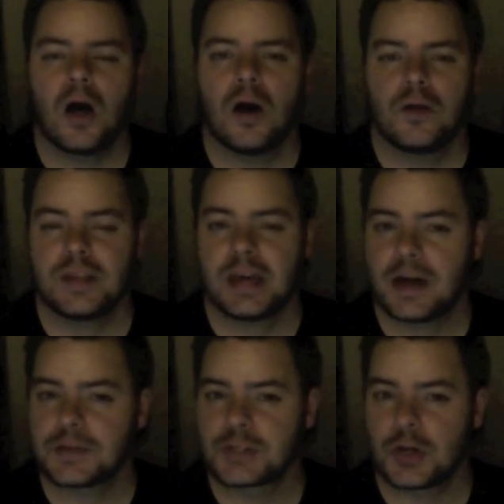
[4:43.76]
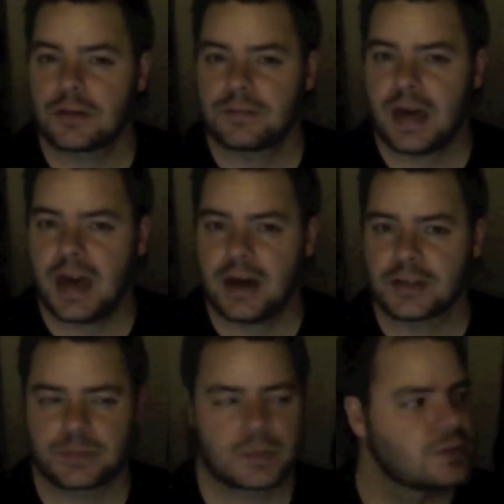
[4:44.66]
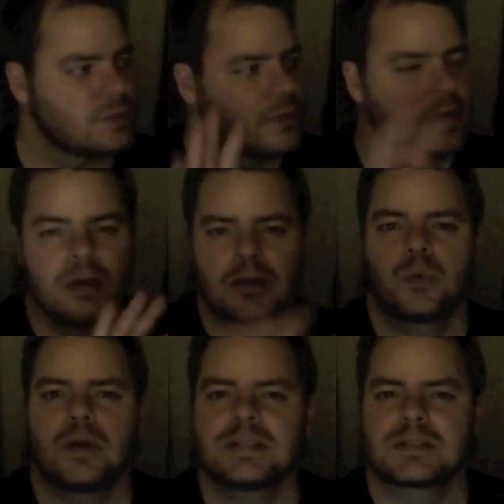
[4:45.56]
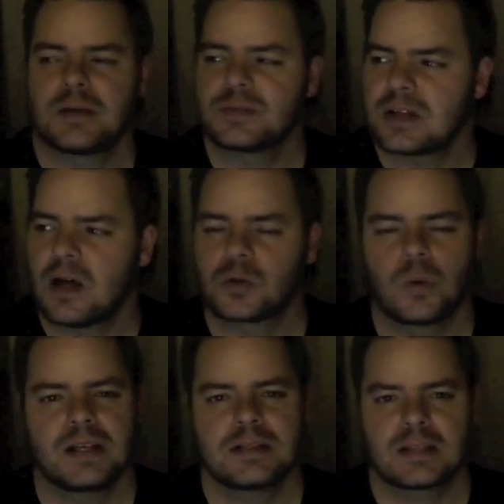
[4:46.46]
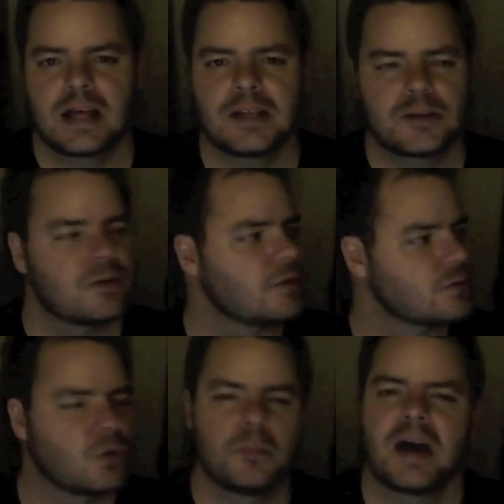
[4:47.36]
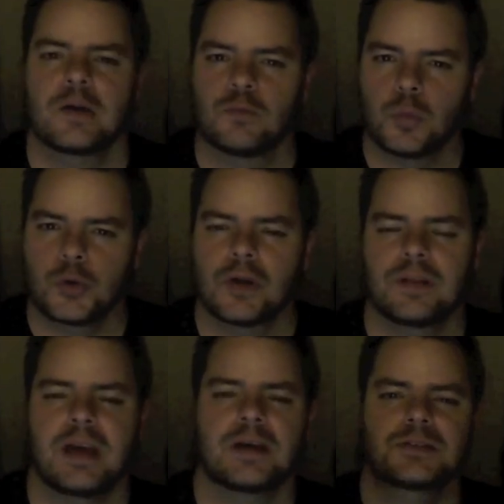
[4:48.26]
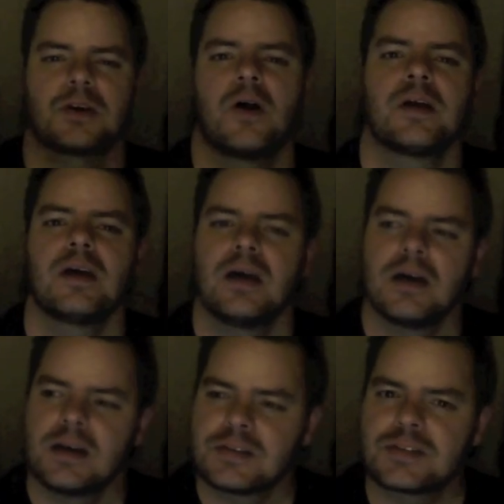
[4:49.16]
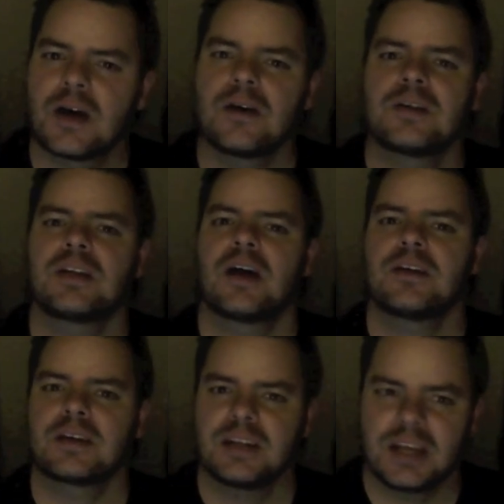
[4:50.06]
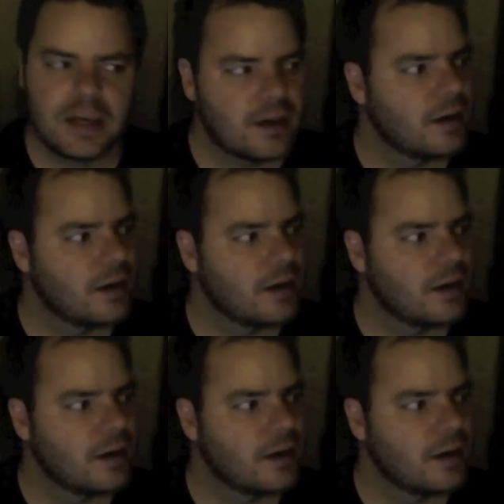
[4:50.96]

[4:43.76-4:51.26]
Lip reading: on the outside of the house, because Queensland was an old Queenslander and it's all made of wood on the outside, so you know you can hear.